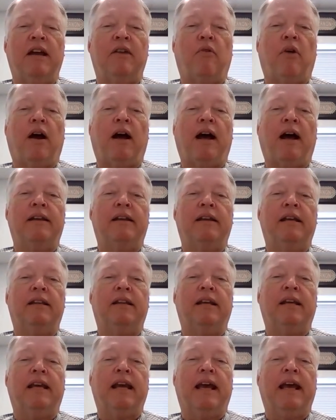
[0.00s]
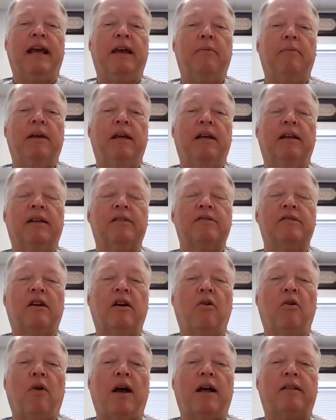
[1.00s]
head right in the game and let's
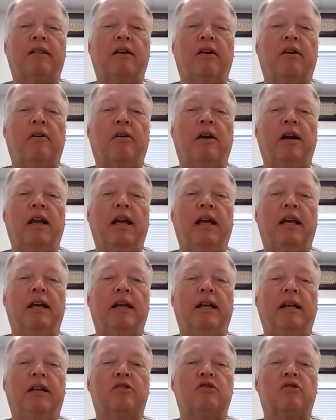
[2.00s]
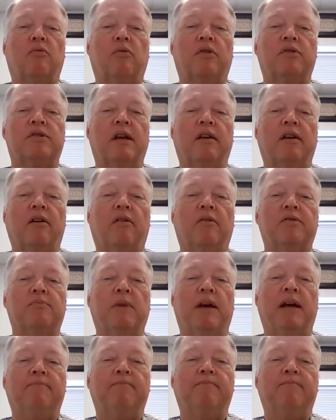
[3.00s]
go out there and get your real estate goals
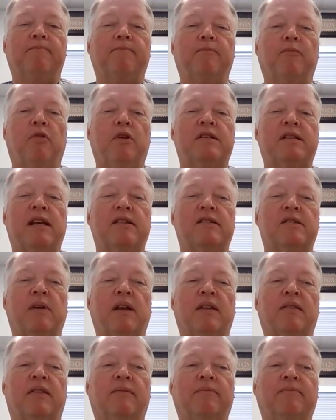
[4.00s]
met. What do you say, awesome.